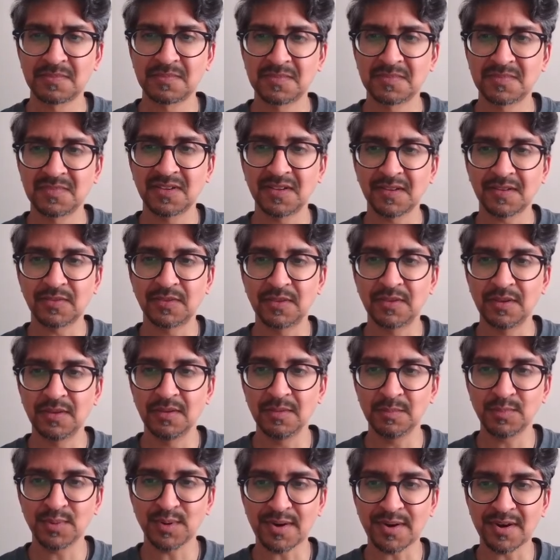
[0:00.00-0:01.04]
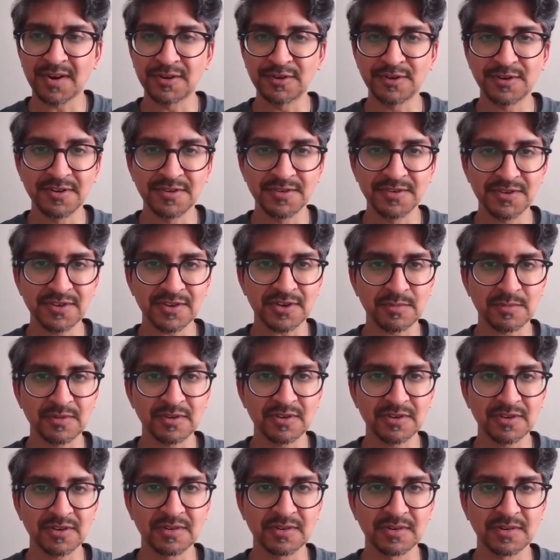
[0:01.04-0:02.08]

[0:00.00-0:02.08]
Like the percussion instrument?